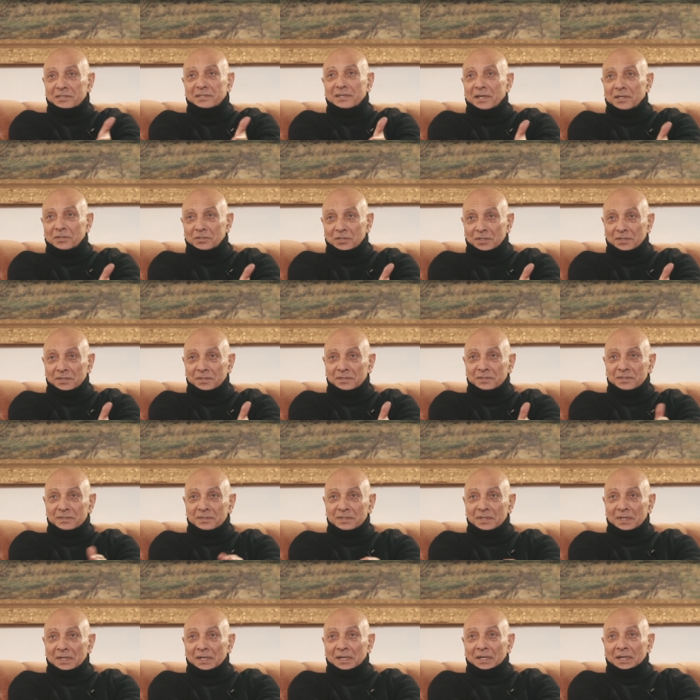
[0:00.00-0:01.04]
Los
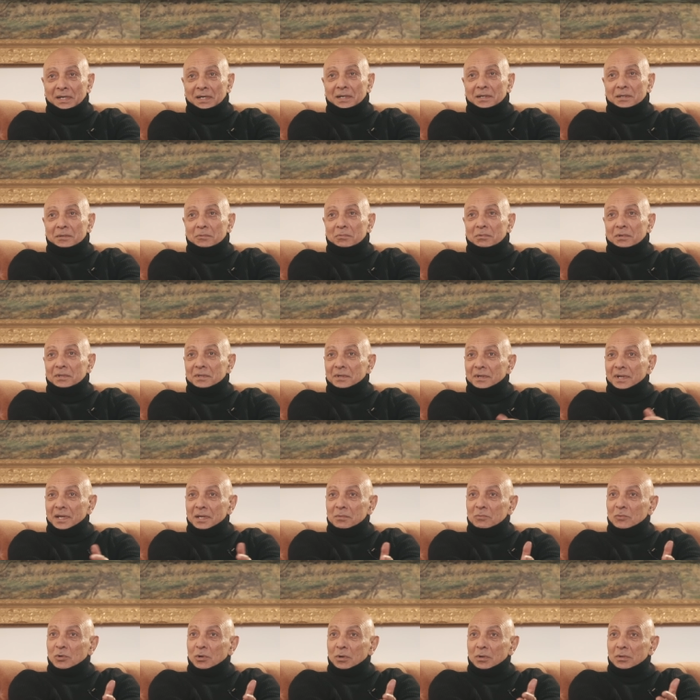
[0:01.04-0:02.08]
Angeles with a
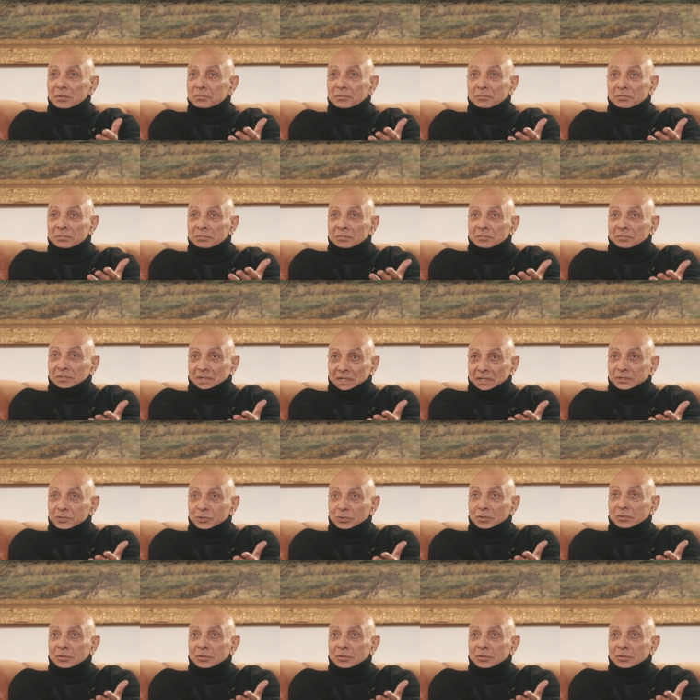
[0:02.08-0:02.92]
name called like